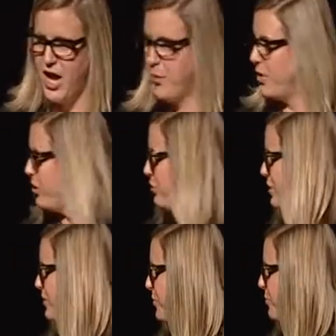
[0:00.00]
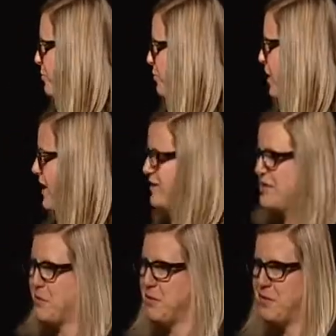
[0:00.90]
I want you just to read
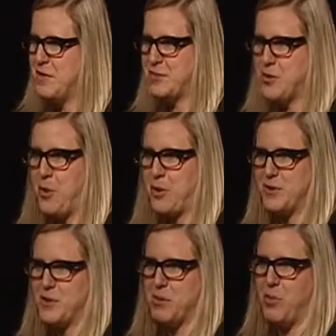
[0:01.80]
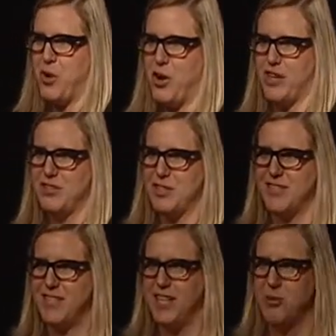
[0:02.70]
some of these quotes on the board and
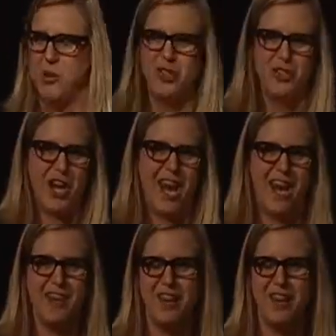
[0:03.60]
just raise your hand,